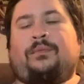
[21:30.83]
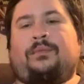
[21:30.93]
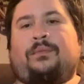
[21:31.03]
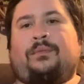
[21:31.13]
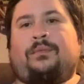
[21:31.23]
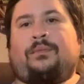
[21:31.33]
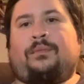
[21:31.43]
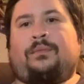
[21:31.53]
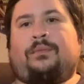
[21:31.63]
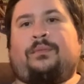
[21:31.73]

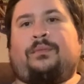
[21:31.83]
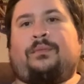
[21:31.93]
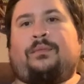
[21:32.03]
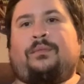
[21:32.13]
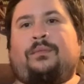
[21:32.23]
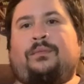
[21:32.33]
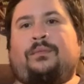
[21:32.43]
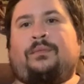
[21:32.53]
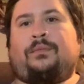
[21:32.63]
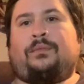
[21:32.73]

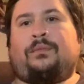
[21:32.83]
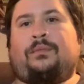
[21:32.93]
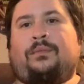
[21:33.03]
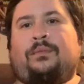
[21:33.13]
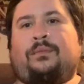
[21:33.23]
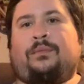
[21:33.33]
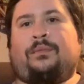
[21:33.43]
This person isn't speaking.